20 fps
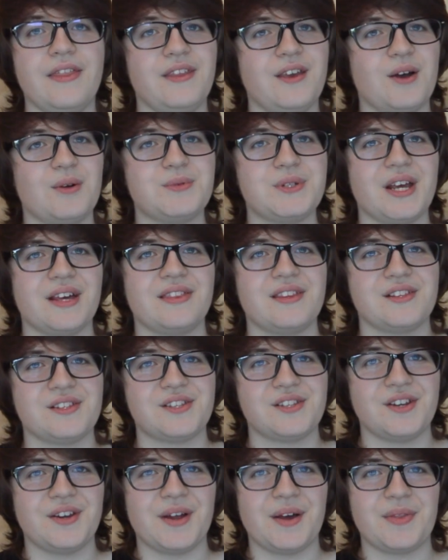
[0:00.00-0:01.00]
And the object that
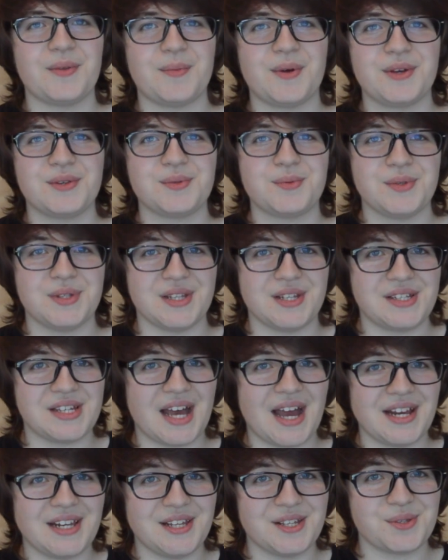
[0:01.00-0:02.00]
stood out the most was the
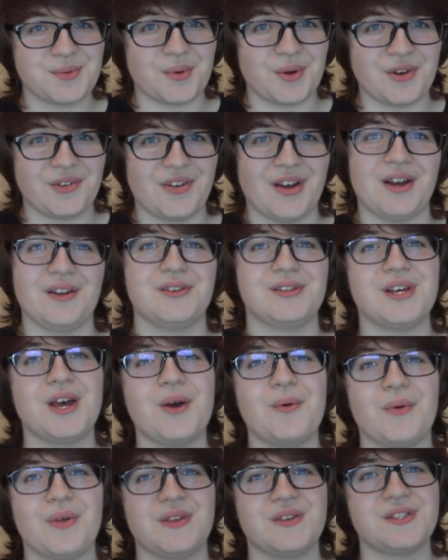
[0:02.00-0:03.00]
tiniest one around,
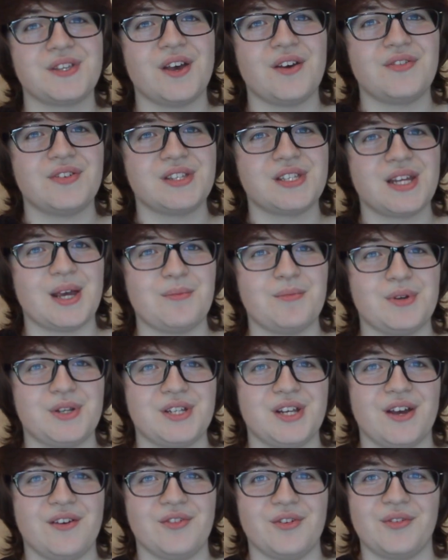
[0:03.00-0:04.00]
with a surface
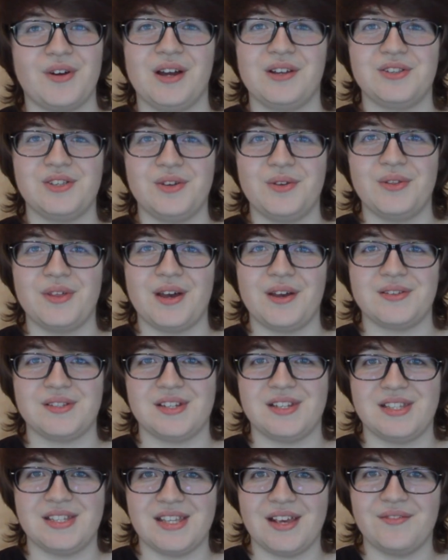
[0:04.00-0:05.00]
temperature of around
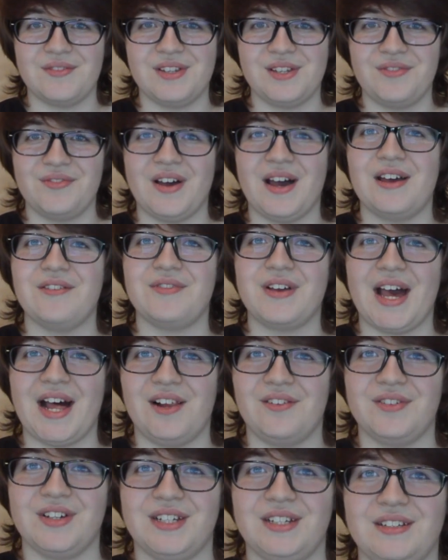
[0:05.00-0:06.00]
2075
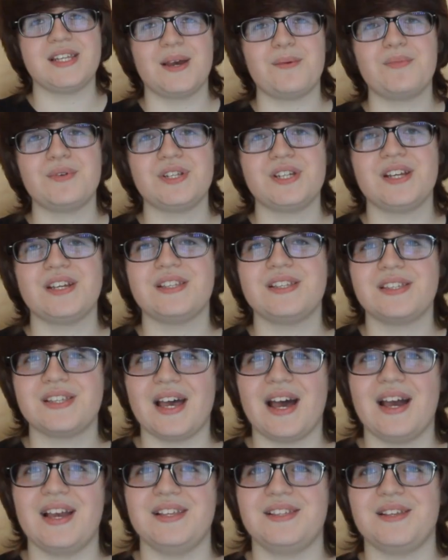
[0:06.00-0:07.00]
Kelvin. Temperature,
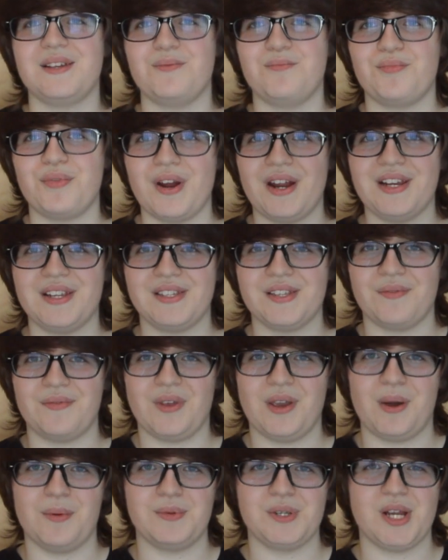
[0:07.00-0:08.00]
size, and brightness of
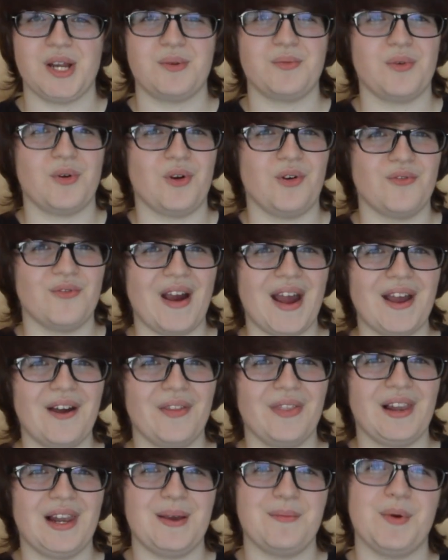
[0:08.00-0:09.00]
the object were all right
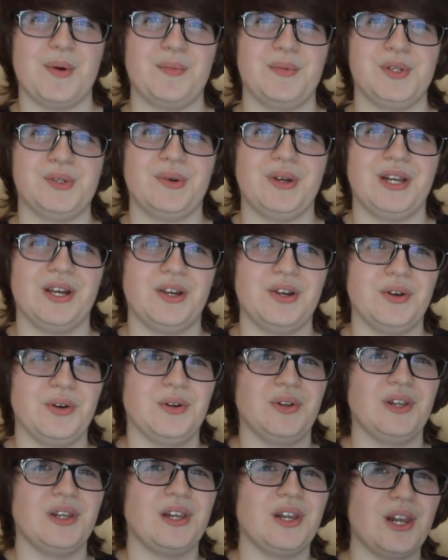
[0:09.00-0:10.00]
on the limit between a
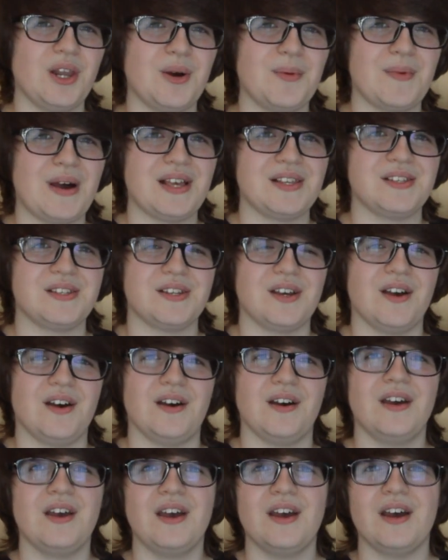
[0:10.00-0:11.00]
cool, low-mass
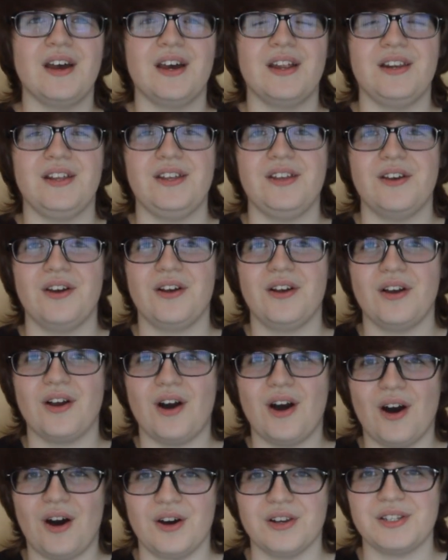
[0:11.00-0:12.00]
star and a young,
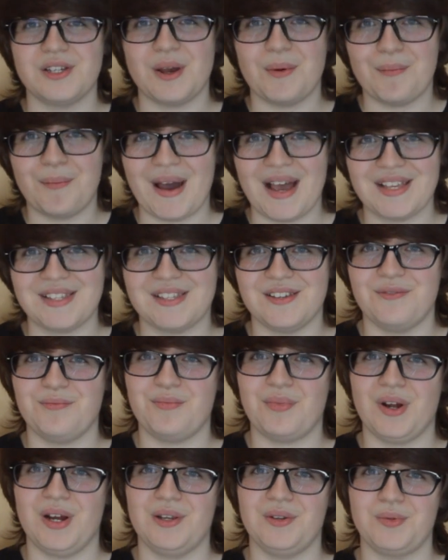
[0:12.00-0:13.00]
hot,
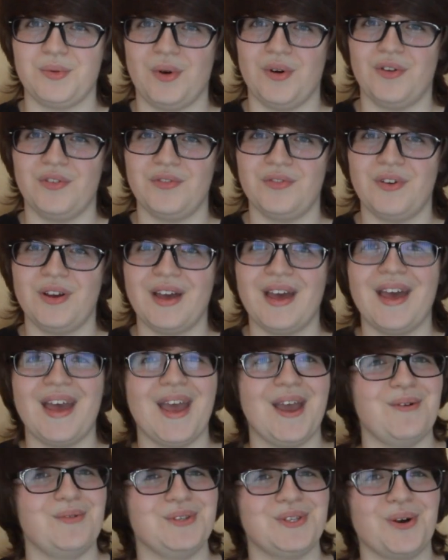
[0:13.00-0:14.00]
massive brown dwarf.
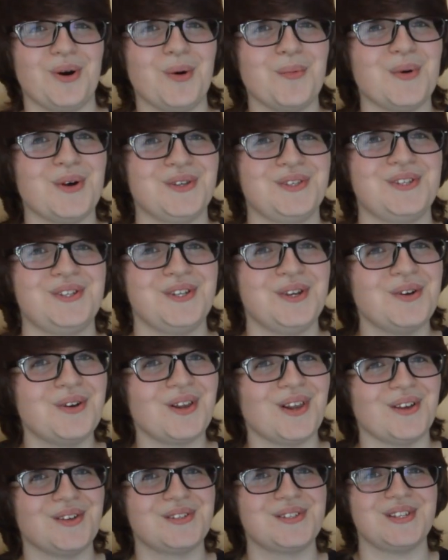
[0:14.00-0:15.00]
It was almost too
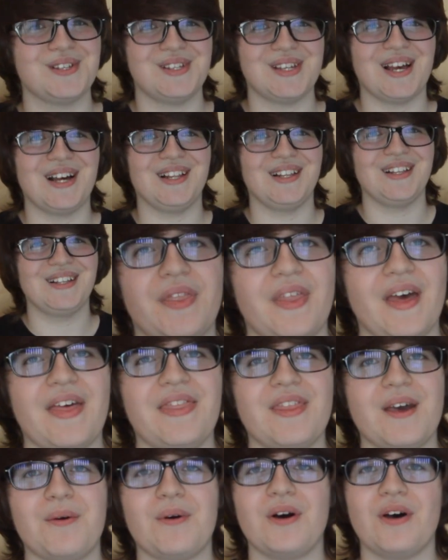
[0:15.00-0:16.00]
close to tell. But
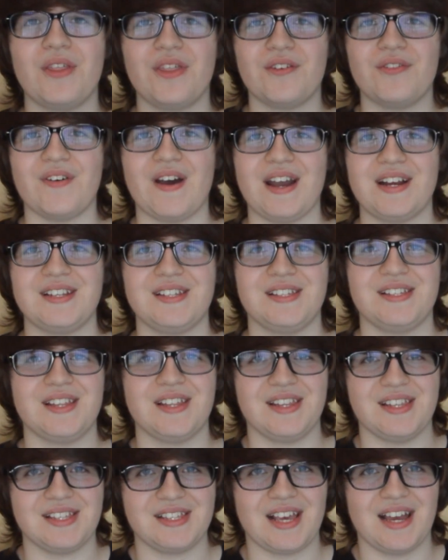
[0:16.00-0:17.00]
then there were other factors
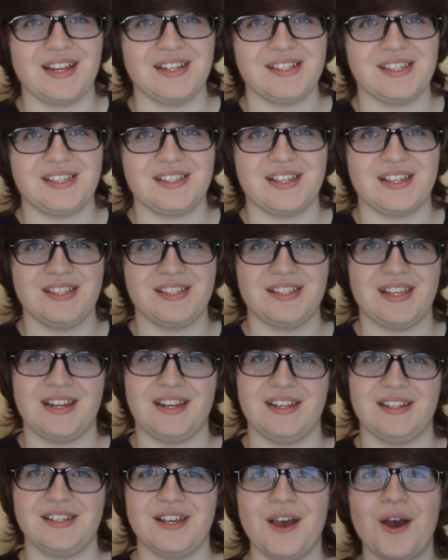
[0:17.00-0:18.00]
that the scientists
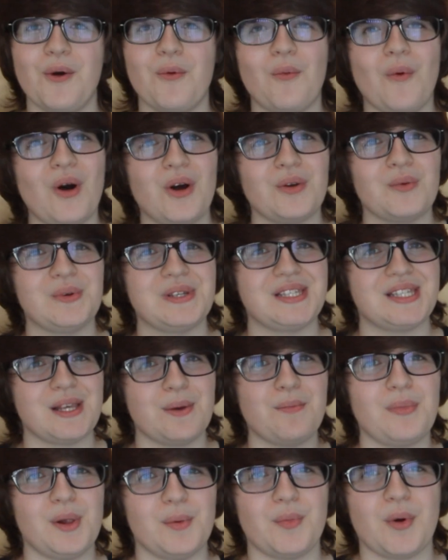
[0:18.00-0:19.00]
considered. One was
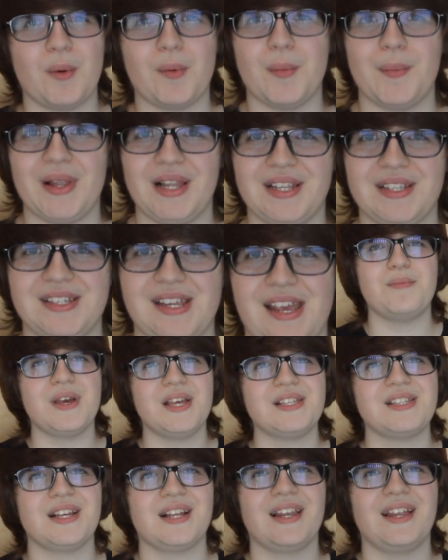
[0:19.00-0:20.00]
simple probability.
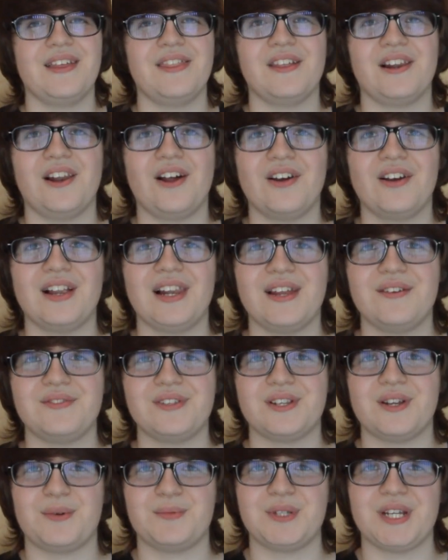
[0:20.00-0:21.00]
Basically, the longer lived
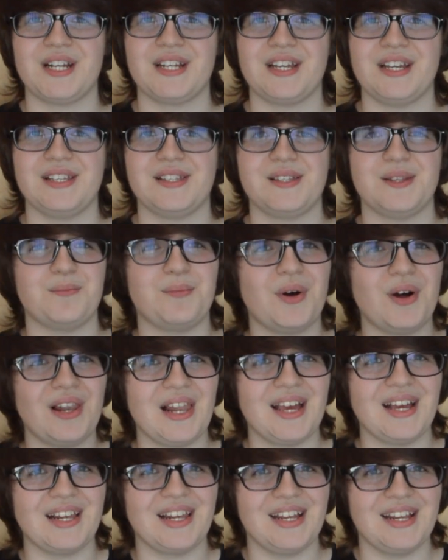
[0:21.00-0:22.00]
an object is, the more
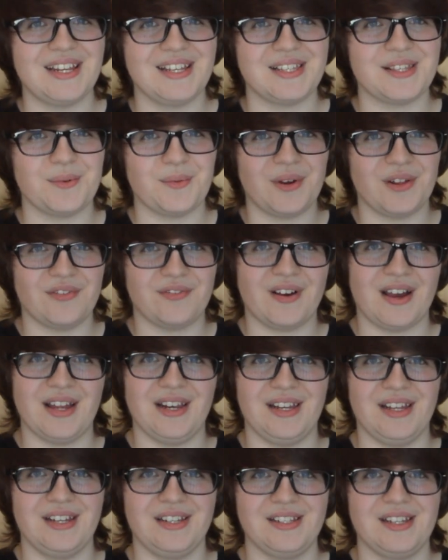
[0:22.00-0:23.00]
likely it is that we'll
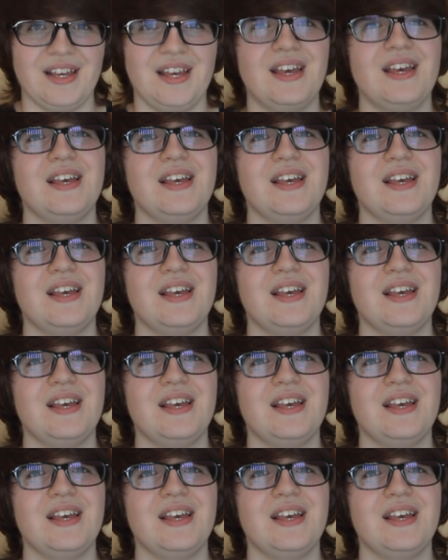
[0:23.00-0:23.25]
find it.